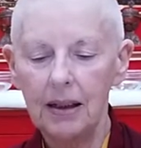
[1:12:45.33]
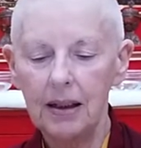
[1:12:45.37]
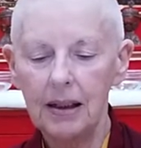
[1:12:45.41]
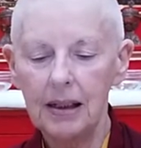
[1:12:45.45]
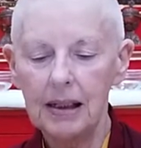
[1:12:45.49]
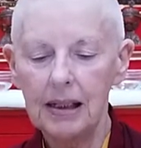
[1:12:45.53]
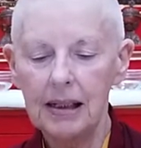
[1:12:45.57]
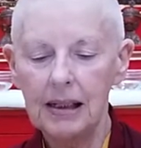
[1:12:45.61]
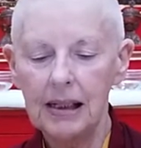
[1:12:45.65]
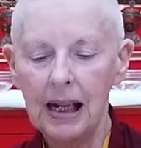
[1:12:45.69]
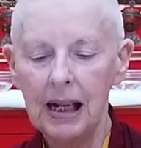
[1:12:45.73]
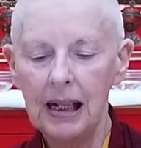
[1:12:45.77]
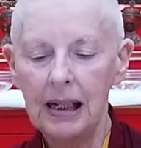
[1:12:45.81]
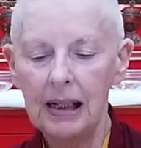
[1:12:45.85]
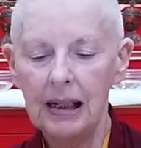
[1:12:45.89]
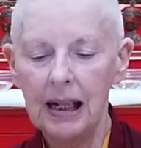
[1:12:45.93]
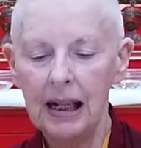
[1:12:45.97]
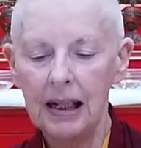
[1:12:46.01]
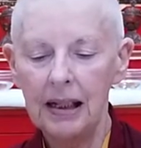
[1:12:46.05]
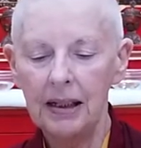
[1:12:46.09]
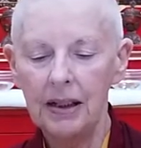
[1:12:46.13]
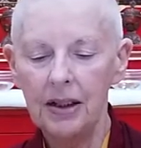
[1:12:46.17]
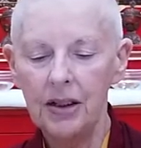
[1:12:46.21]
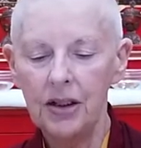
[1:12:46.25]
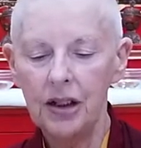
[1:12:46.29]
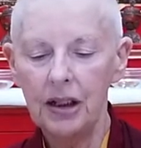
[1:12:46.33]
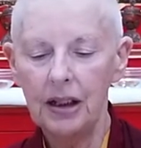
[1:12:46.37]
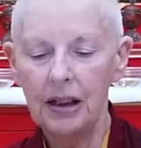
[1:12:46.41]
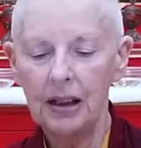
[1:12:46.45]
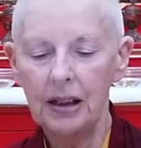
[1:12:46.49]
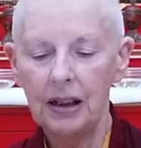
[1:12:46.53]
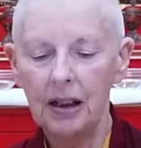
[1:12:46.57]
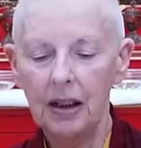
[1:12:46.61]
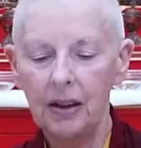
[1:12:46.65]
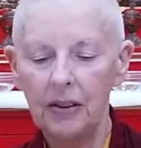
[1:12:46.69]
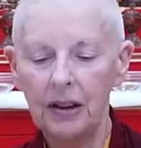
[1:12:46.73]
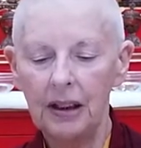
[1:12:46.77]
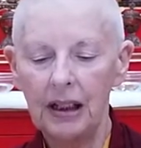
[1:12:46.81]
the stale
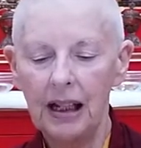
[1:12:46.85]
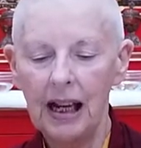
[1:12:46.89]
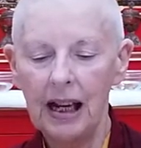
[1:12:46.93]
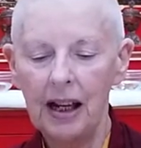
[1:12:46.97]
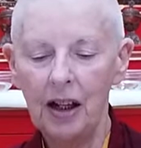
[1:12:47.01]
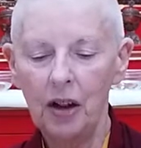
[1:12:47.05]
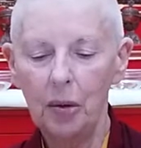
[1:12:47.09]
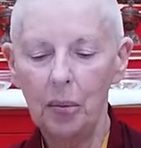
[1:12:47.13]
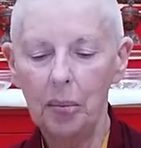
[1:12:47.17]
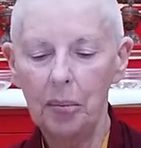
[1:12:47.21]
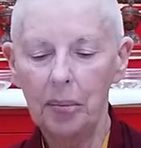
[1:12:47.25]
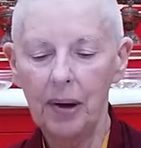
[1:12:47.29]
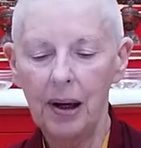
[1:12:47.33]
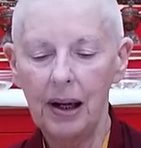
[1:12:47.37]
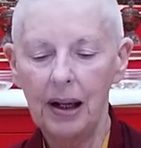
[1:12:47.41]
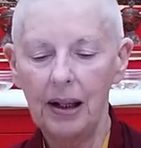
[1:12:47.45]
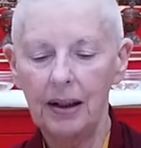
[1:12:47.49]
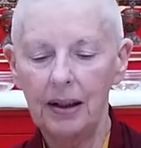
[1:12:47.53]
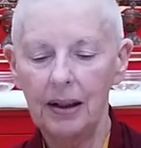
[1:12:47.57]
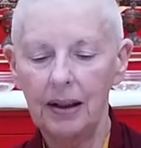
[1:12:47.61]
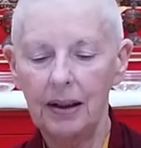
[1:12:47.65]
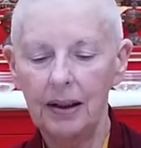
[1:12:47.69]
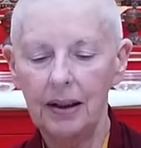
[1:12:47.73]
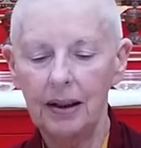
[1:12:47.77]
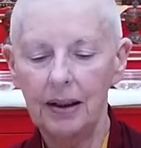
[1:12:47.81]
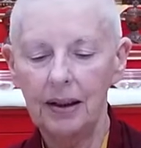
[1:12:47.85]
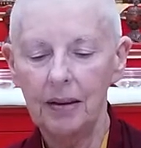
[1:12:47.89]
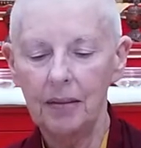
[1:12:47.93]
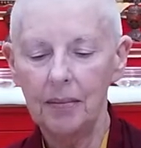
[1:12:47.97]
energy on the out-breath.